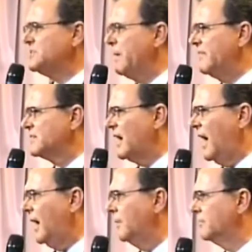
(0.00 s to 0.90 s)
be the
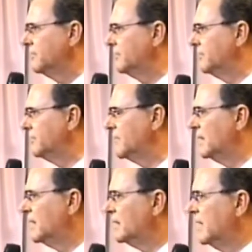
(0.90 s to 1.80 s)
same.
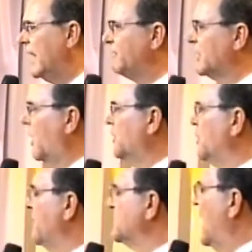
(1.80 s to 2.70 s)
Did it ever occur to you
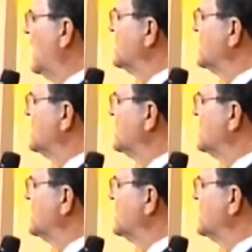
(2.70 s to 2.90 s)
there's not a